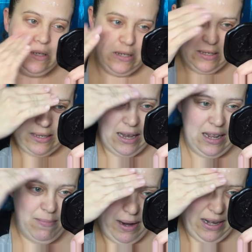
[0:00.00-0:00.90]
does
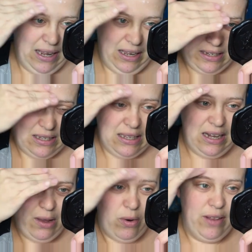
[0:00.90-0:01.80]
anybody, does
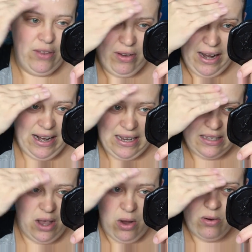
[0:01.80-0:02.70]
any one of you
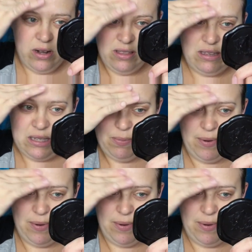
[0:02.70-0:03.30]
guys own this